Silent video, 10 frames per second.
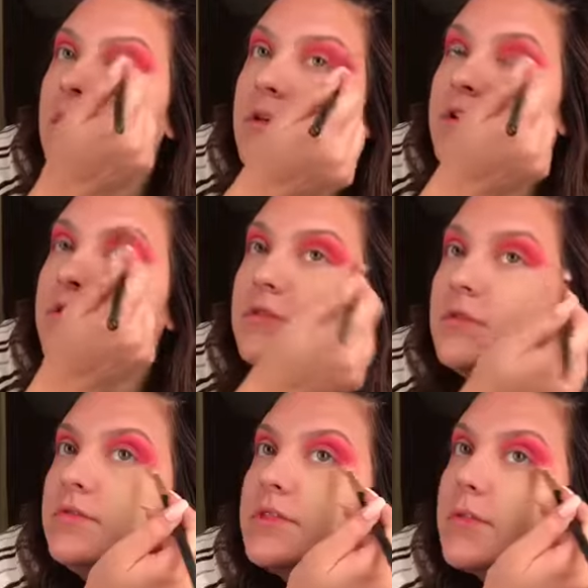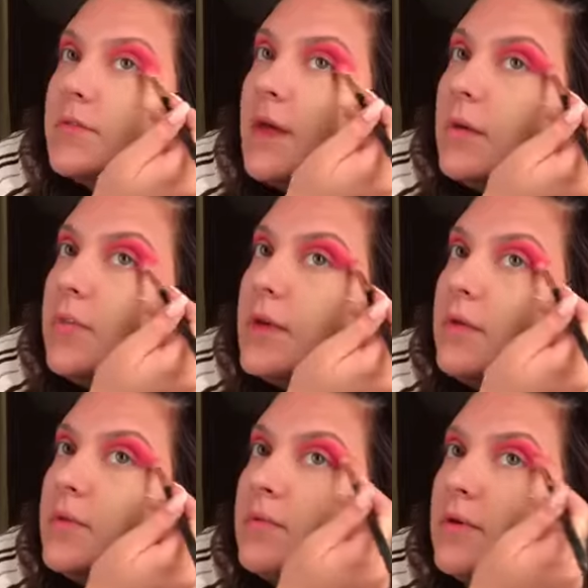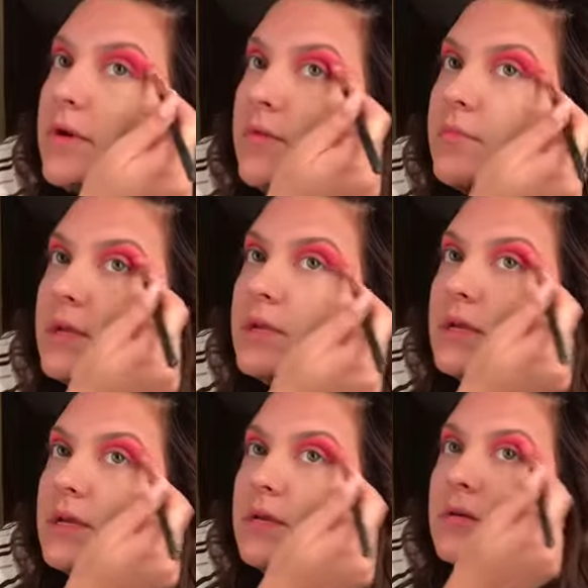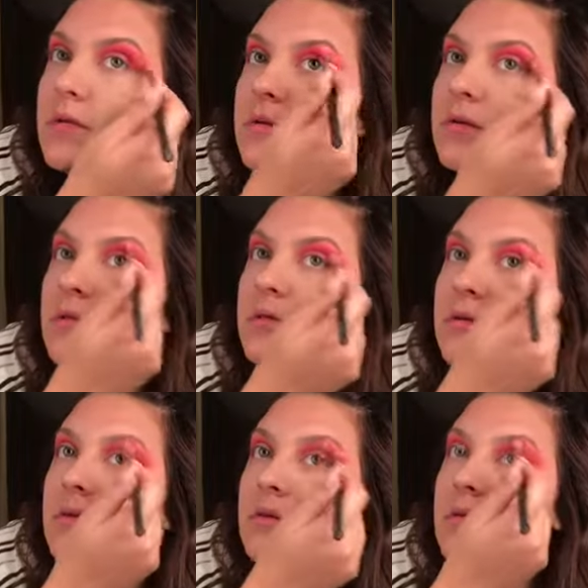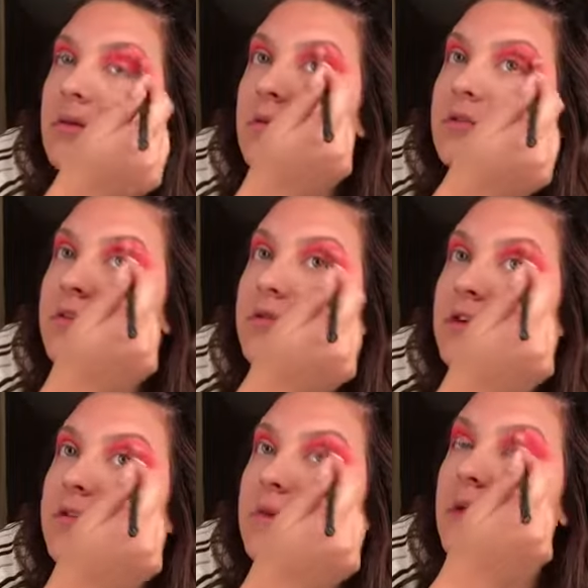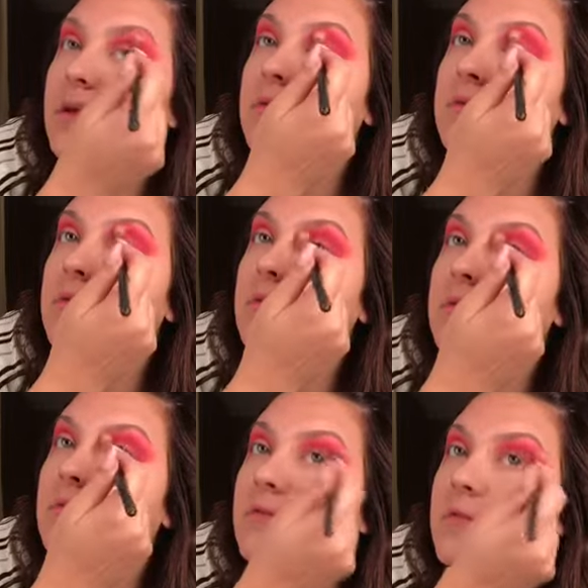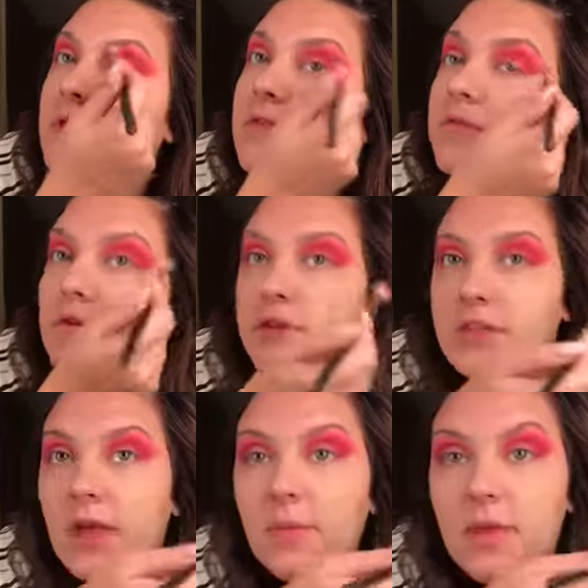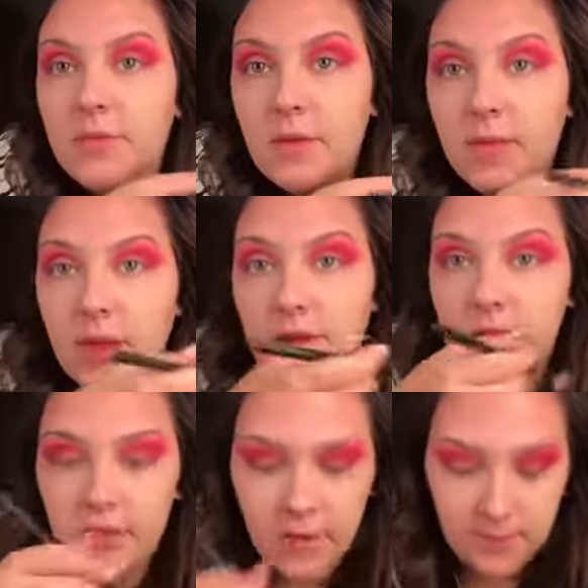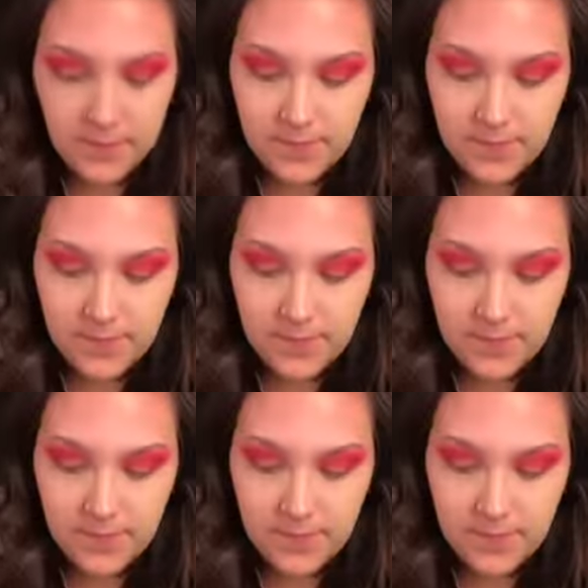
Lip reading: because you lose some of that pigment while you're blending. So we just want to reinforce that pigment back on there.